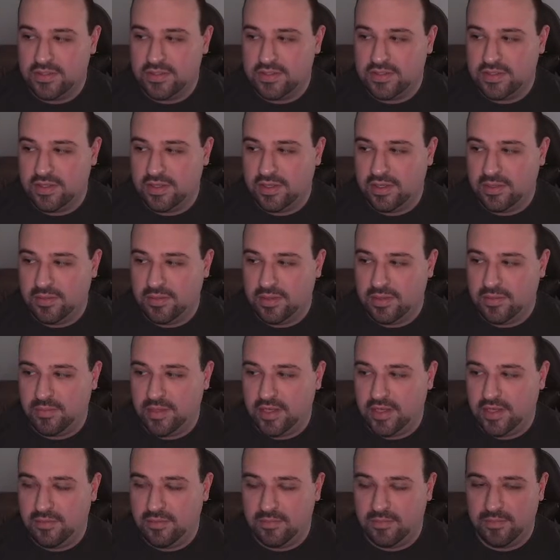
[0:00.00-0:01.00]
is the name of the
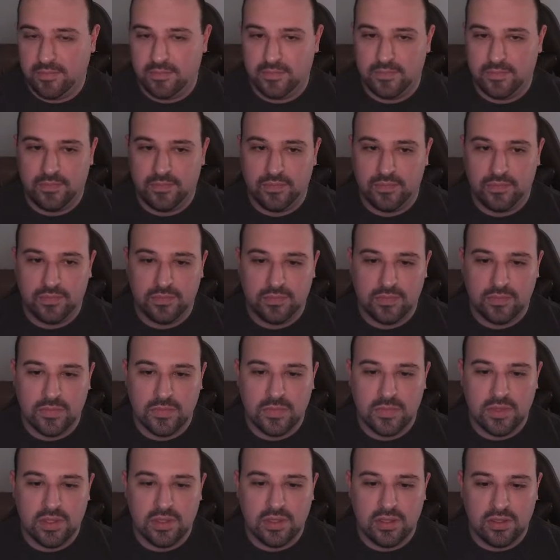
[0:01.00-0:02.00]
map.
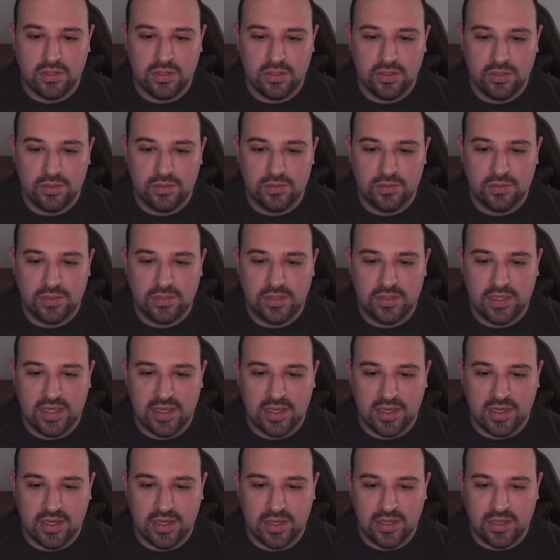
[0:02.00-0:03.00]
You
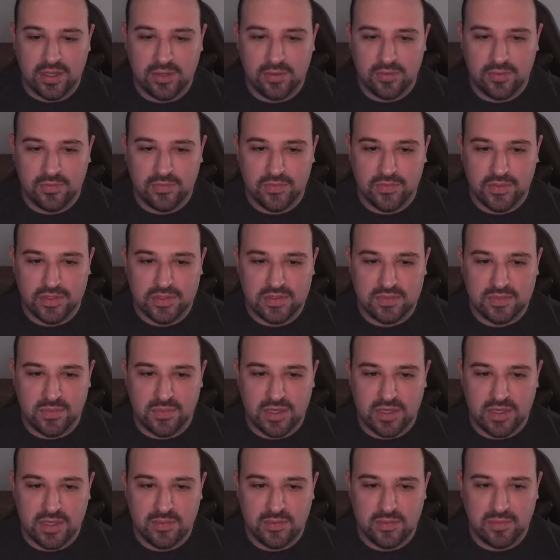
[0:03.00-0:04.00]
get out of this
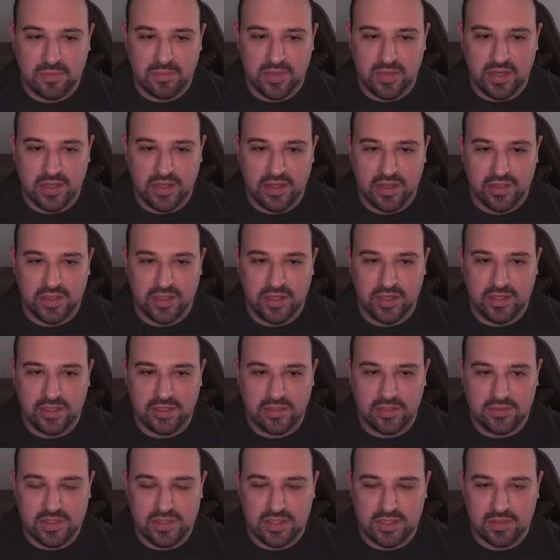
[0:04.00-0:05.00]
map by
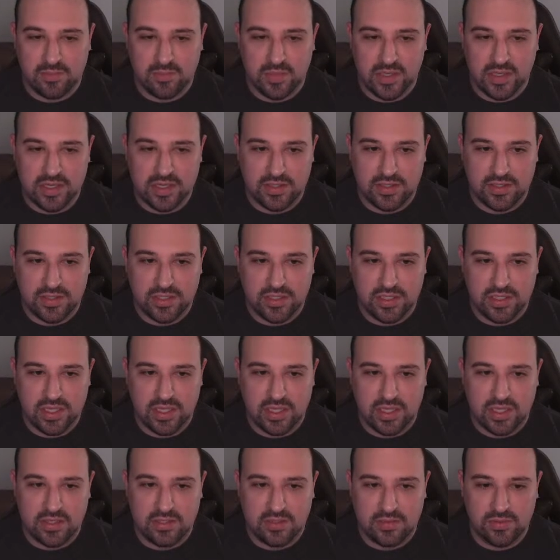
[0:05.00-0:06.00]
like, you take a
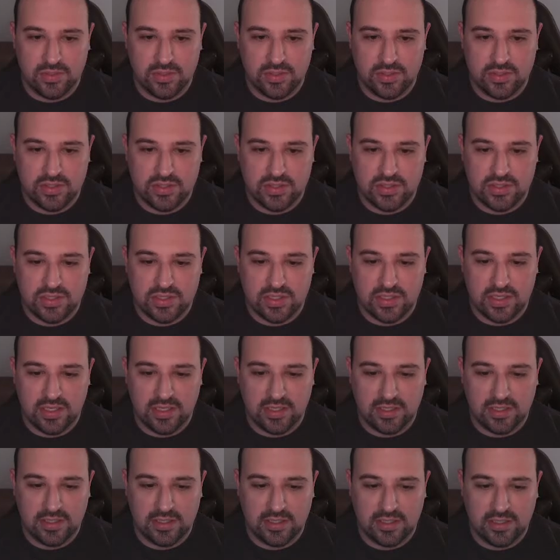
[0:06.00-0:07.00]
Banshee and you can just
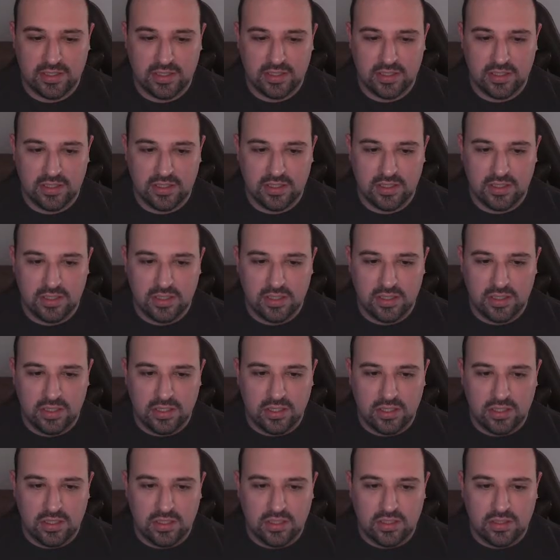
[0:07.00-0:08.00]
like,
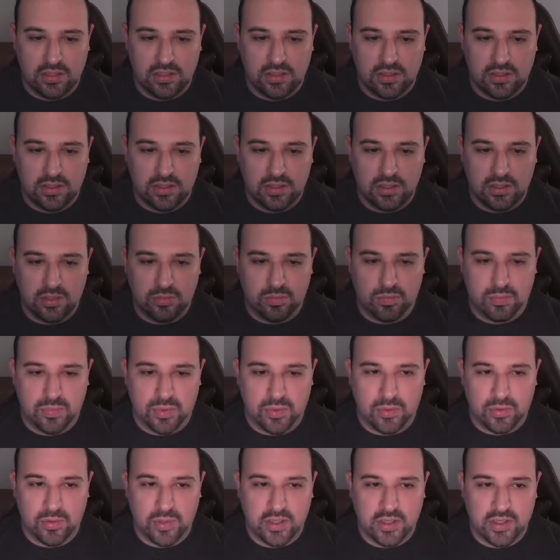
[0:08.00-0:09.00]
you
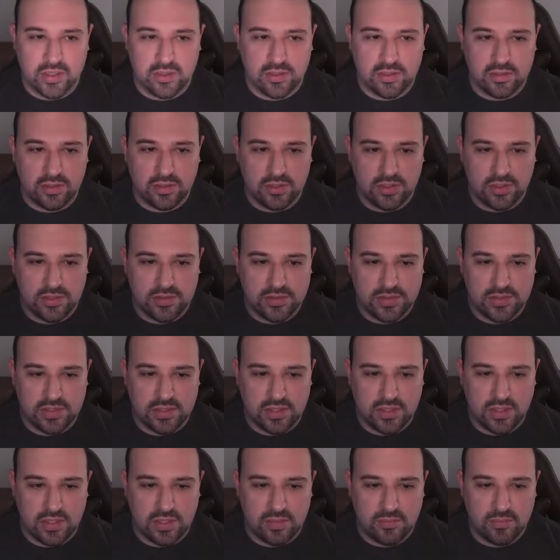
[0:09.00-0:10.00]
point your
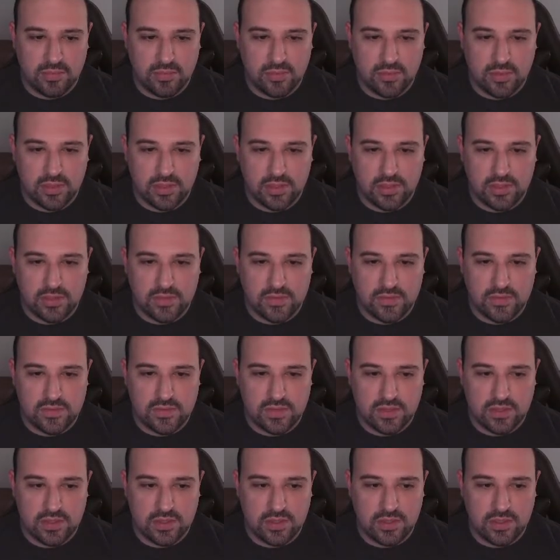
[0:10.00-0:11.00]
cursor
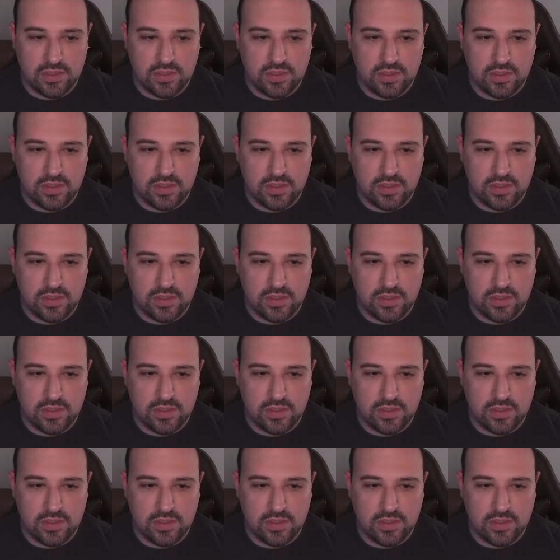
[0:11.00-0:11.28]
upwards